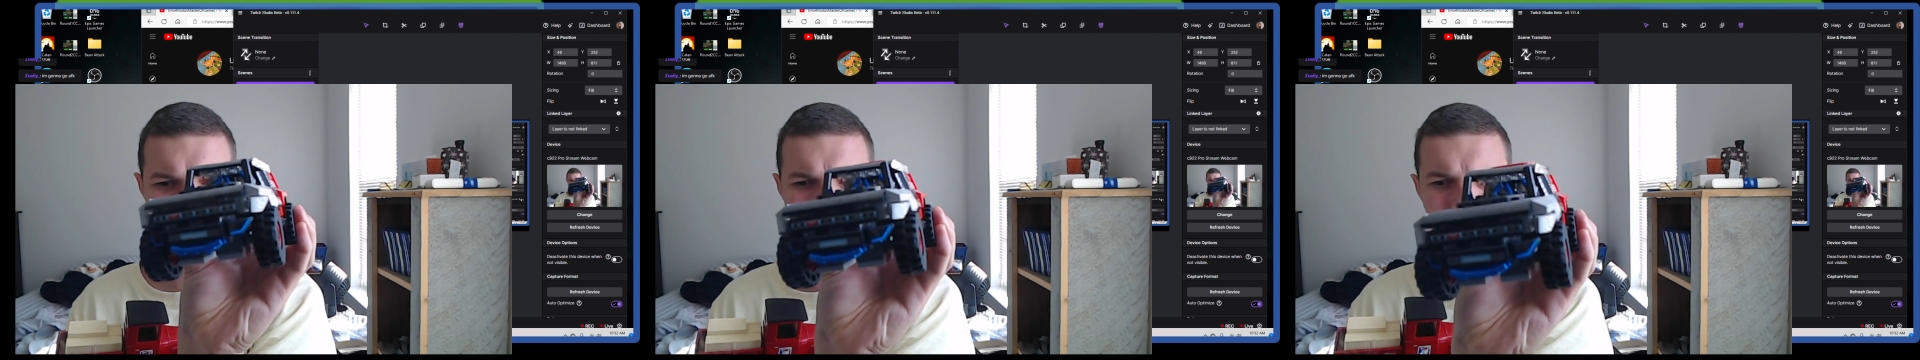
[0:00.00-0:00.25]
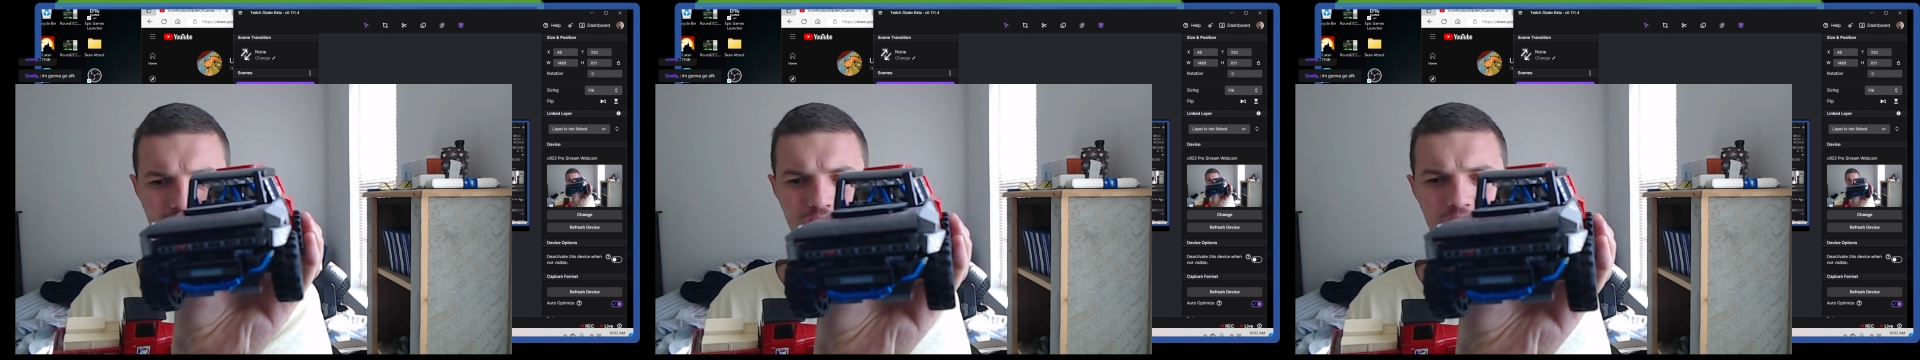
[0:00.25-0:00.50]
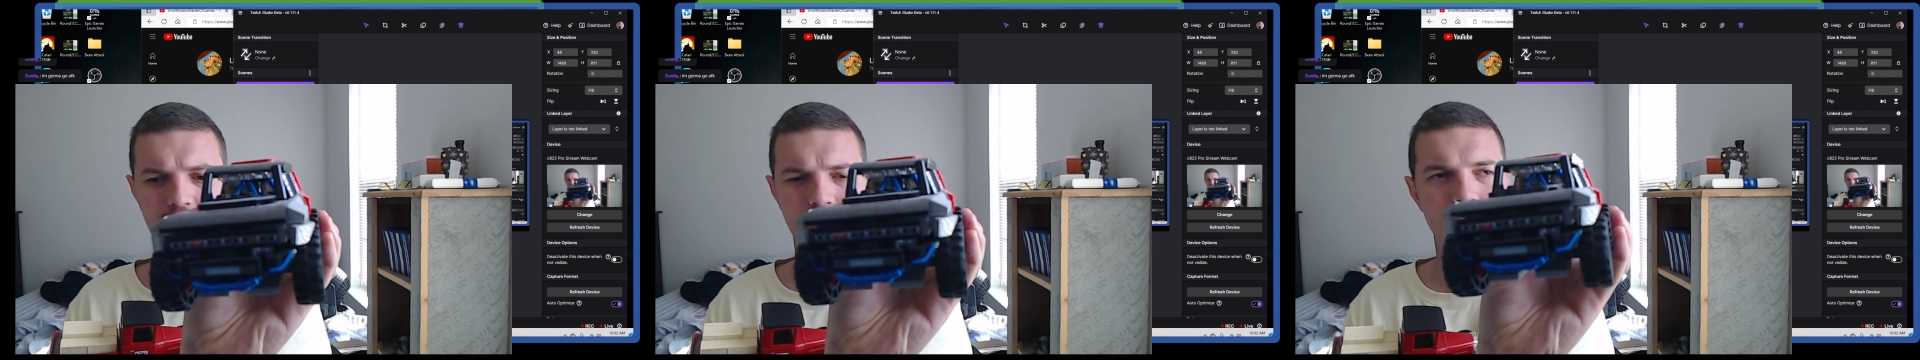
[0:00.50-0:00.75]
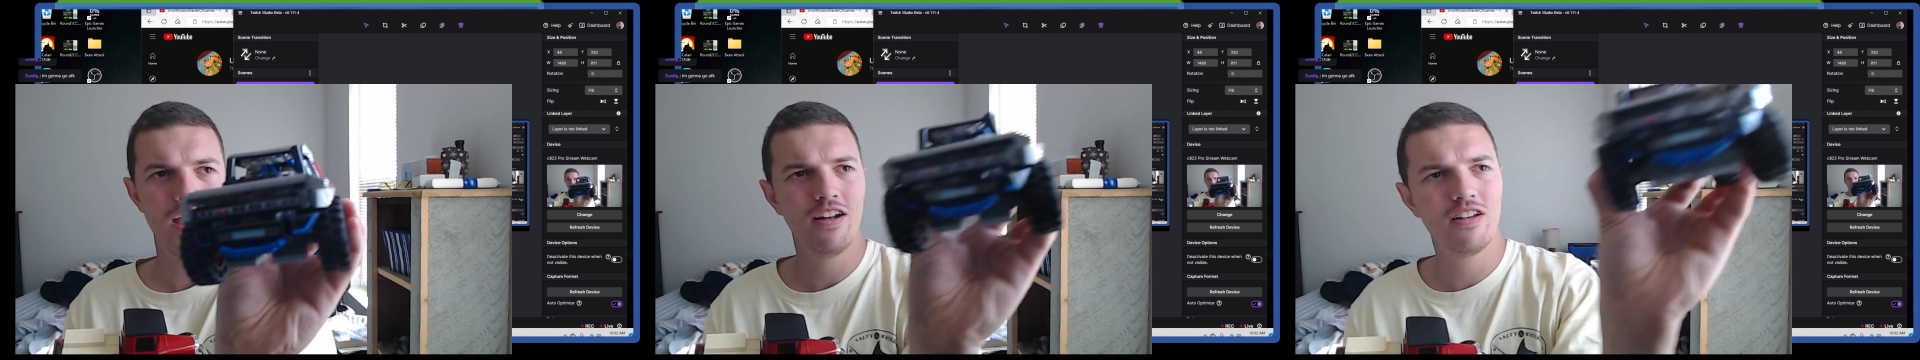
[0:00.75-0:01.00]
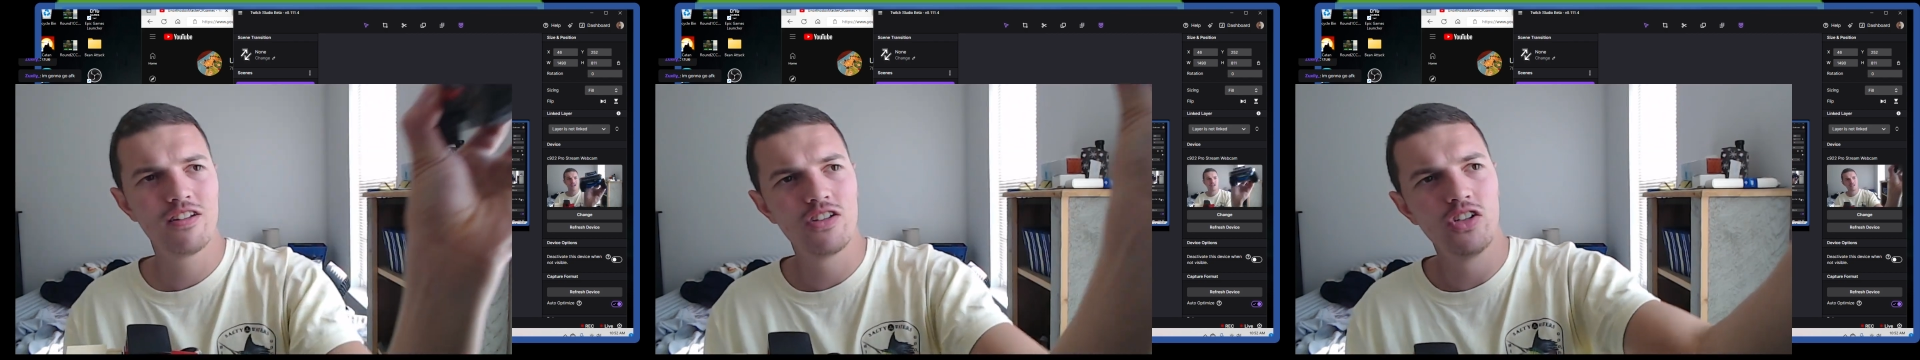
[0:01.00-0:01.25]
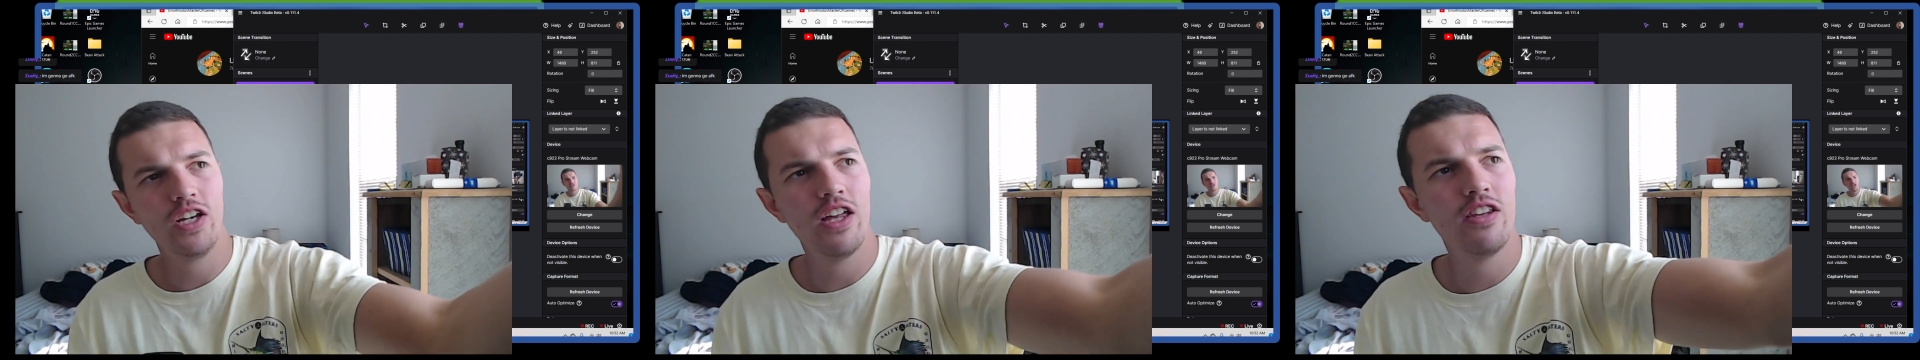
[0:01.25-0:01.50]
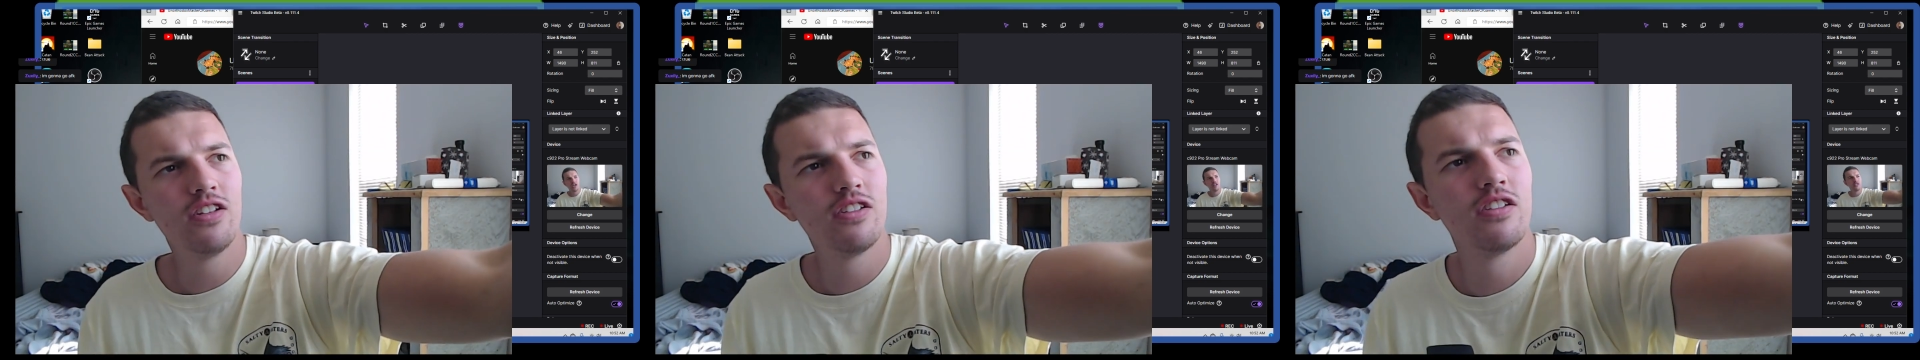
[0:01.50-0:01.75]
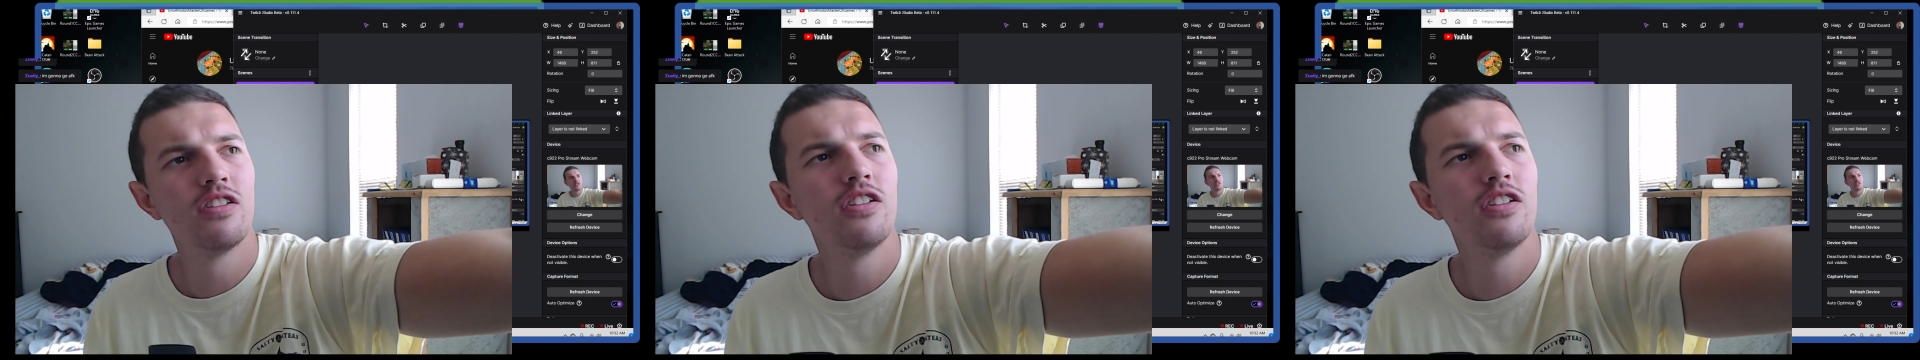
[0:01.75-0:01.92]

let's do that. So yeah, this